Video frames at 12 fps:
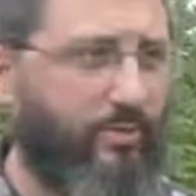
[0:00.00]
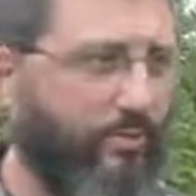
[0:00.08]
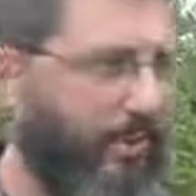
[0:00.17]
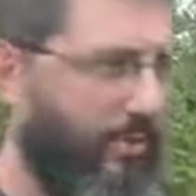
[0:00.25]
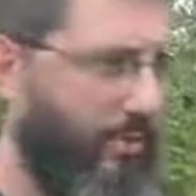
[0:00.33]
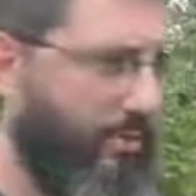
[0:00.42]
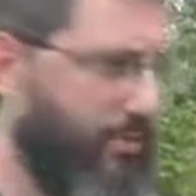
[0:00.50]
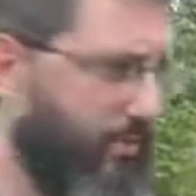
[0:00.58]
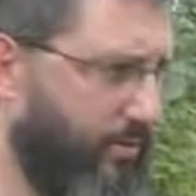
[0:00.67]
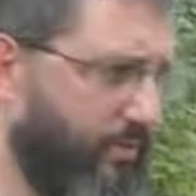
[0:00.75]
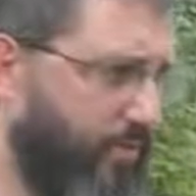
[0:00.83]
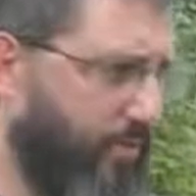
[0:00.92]
some Legos
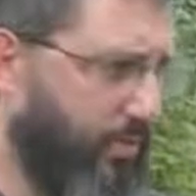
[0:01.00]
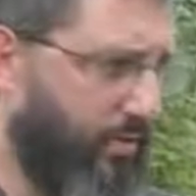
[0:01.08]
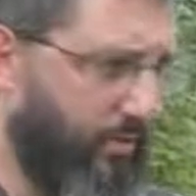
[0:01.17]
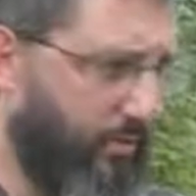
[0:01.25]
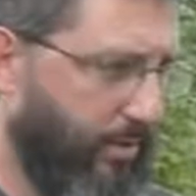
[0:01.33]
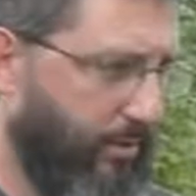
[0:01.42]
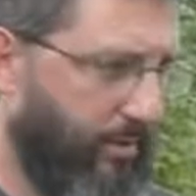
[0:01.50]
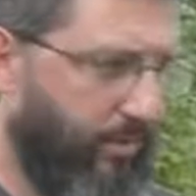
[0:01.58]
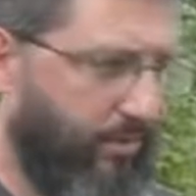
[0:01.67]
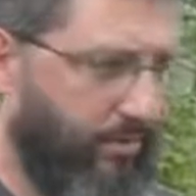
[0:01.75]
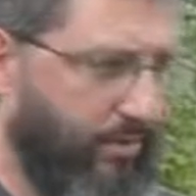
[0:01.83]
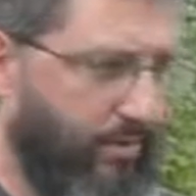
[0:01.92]
or,
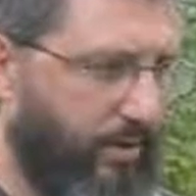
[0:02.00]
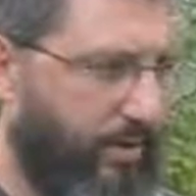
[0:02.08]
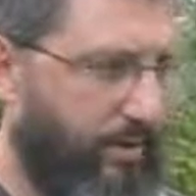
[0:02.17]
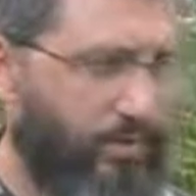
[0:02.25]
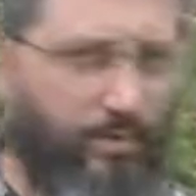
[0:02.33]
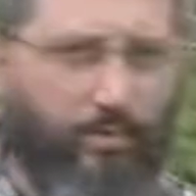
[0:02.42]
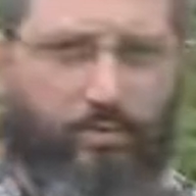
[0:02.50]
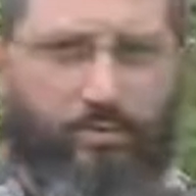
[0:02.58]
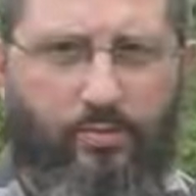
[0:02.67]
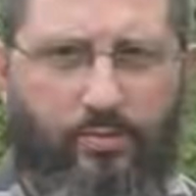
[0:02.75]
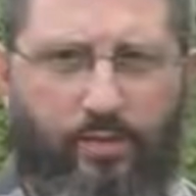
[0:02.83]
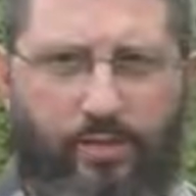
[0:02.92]
whatever, and, and you know,
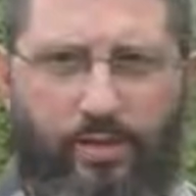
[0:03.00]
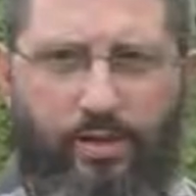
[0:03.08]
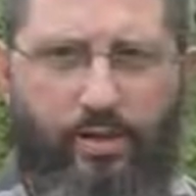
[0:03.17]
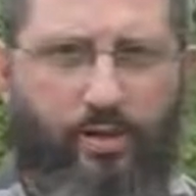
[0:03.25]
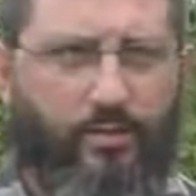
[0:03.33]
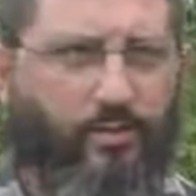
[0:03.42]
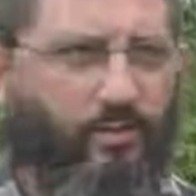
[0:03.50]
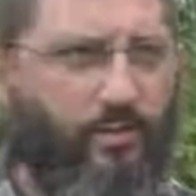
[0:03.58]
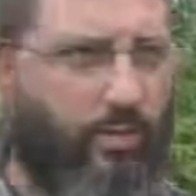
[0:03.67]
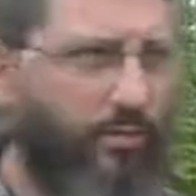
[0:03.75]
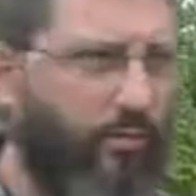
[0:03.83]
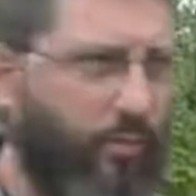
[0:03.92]
uh,
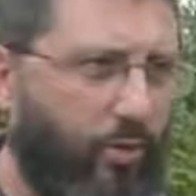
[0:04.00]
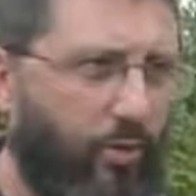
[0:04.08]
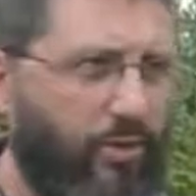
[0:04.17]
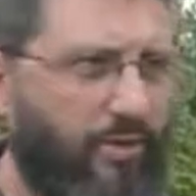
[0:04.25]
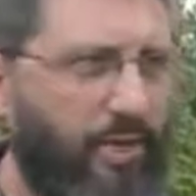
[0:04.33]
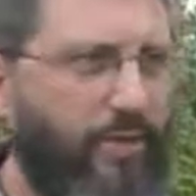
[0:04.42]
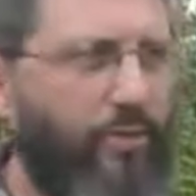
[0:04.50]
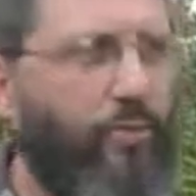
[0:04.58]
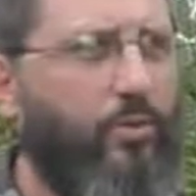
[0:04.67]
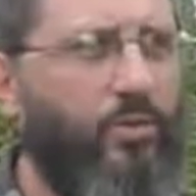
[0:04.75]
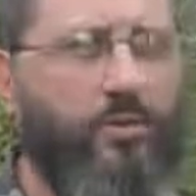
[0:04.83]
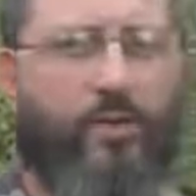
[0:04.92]
go for walks out in the
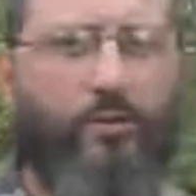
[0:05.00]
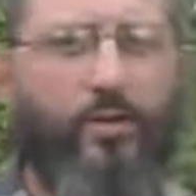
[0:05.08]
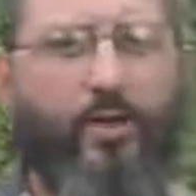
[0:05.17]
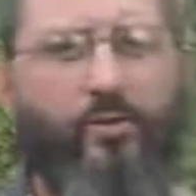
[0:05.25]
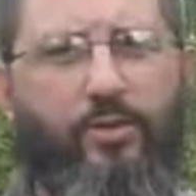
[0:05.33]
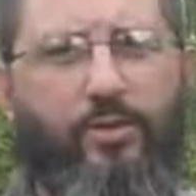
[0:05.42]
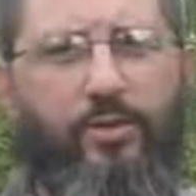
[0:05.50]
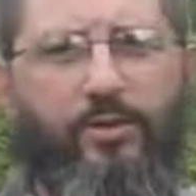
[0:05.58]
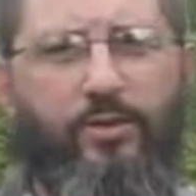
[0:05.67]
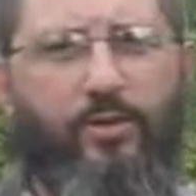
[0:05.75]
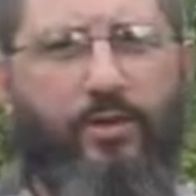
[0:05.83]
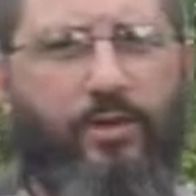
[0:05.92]
woods and whatever
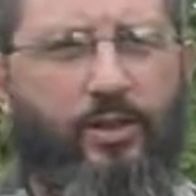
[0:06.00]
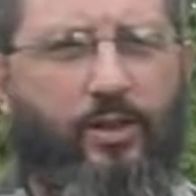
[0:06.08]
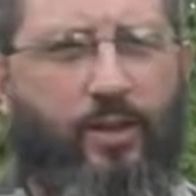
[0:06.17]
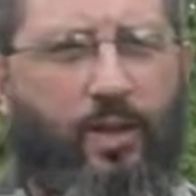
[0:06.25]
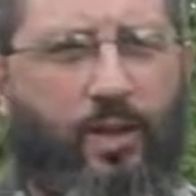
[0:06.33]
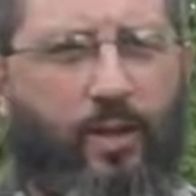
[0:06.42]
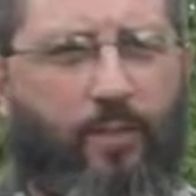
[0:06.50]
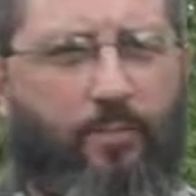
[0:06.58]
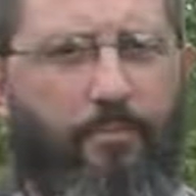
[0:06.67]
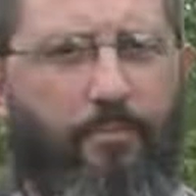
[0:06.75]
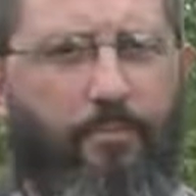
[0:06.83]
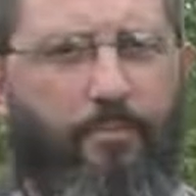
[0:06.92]
else.
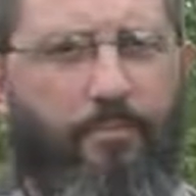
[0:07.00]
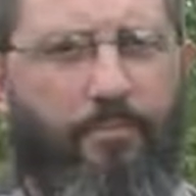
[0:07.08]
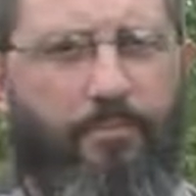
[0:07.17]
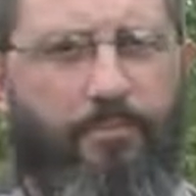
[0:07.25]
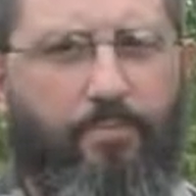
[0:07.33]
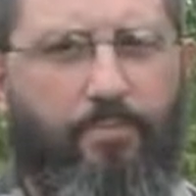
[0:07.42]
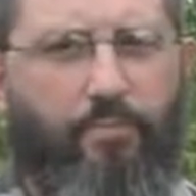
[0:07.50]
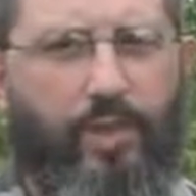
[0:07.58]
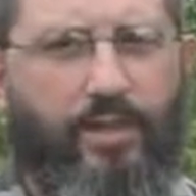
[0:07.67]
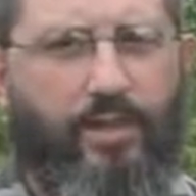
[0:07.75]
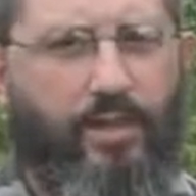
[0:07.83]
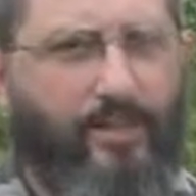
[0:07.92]
Um,
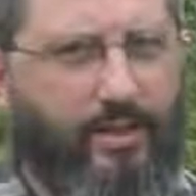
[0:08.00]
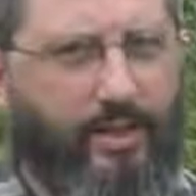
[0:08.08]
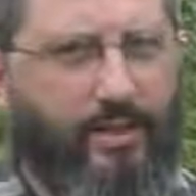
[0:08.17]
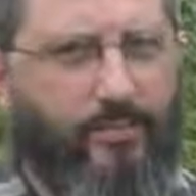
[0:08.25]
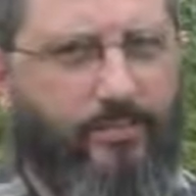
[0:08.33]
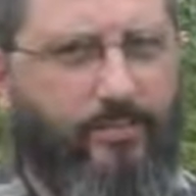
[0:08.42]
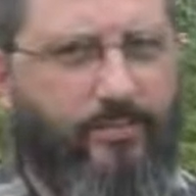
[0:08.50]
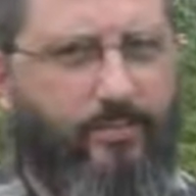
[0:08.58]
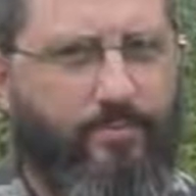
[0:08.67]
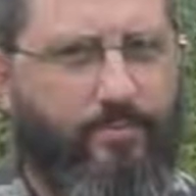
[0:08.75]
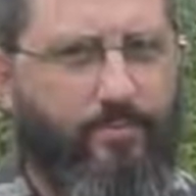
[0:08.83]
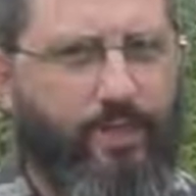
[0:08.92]
and you need that.
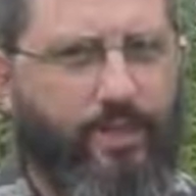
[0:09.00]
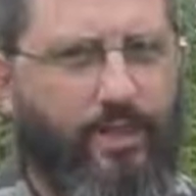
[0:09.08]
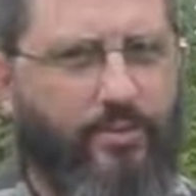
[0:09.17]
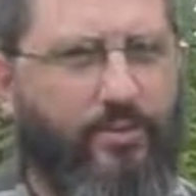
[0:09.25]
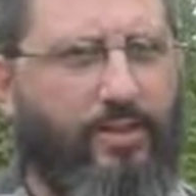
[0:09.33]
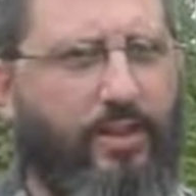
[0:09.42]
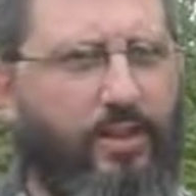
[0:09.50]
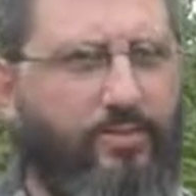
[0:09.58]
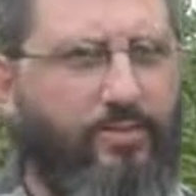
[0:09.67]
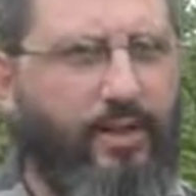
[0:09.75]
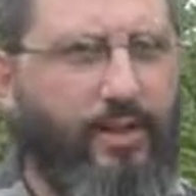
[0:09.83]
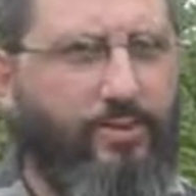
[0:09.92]
You need to have a day
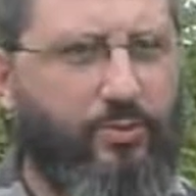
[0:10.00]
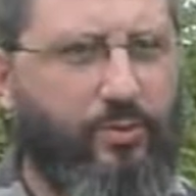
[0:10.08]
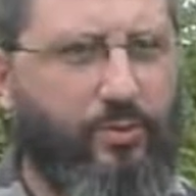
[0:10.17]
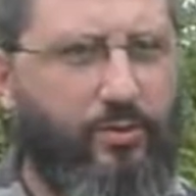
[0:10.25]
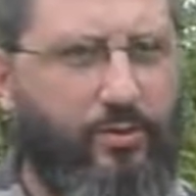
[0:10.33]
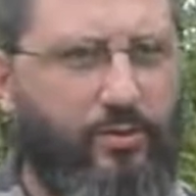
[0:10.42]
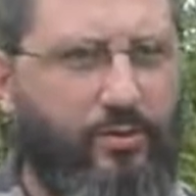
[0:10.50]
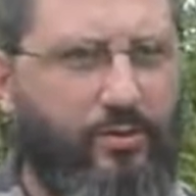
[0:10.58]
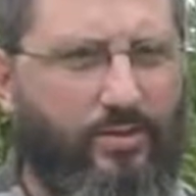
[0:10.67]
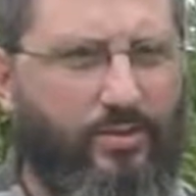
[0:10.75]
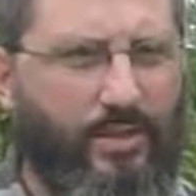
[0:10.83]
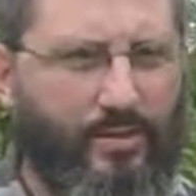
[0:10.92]
of rest where you,
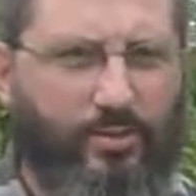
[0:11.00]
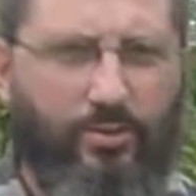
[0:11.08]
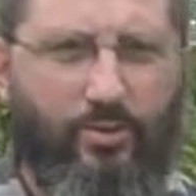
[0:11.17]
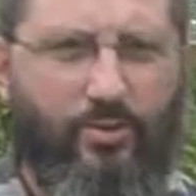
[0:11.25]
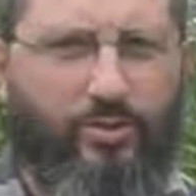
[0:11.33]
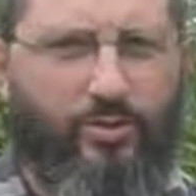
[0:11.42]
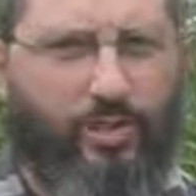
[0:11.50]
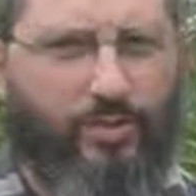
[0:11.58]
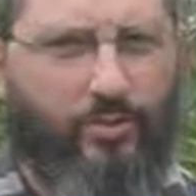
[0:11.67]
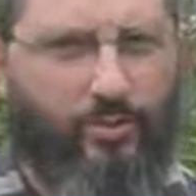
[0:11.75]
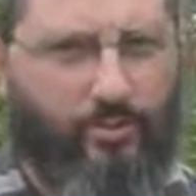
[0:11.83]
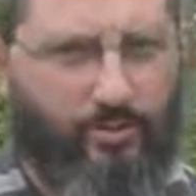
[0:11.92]
you get some good
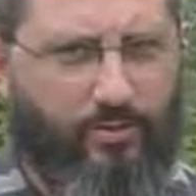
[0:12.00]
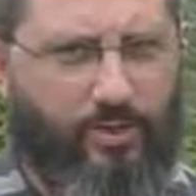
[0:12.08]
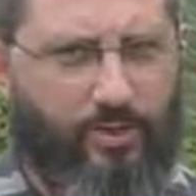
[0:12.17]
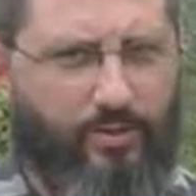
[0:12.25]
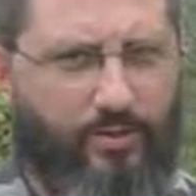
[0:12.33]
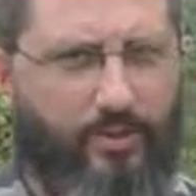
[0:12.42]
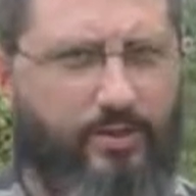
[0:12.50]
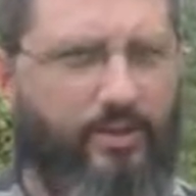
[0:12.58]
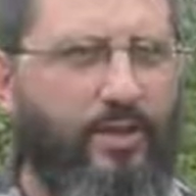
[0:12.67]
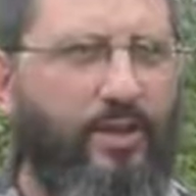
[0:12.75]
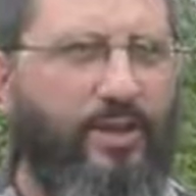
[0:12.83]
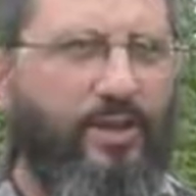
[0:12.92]
sleep on your day of rest.
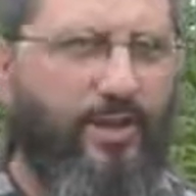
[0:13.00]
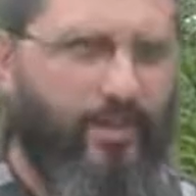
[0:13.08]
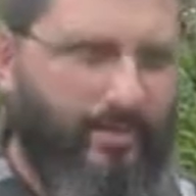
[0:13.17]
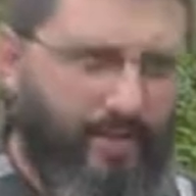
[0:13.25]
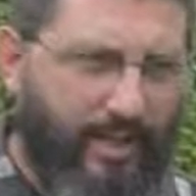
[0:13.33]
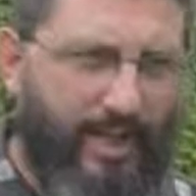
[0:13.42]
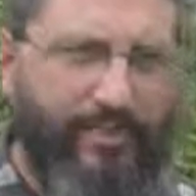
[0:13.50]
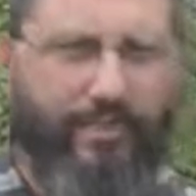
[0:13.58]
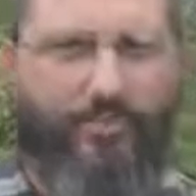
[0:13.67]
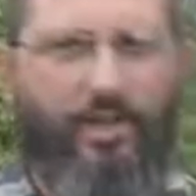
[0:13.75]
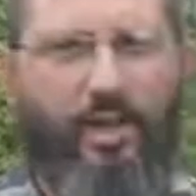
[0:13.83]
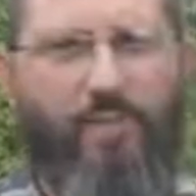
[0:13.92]
Take
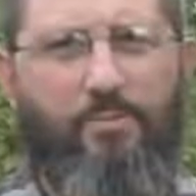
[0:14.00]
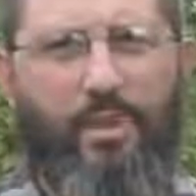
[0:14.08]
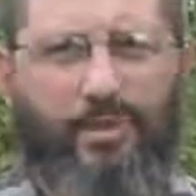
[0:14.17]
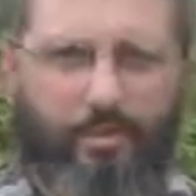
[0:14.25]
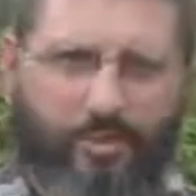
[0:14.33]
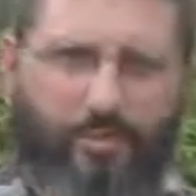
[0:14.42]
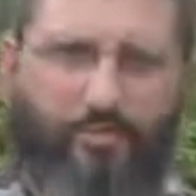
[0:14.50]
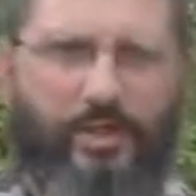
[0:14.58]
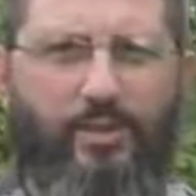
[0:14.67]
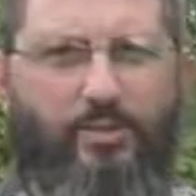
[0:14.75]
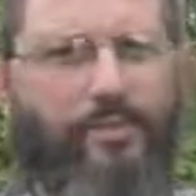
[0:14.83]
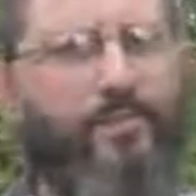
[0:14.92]
some time, make a good
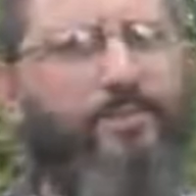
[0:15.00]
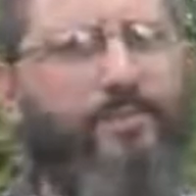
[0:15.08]
meal,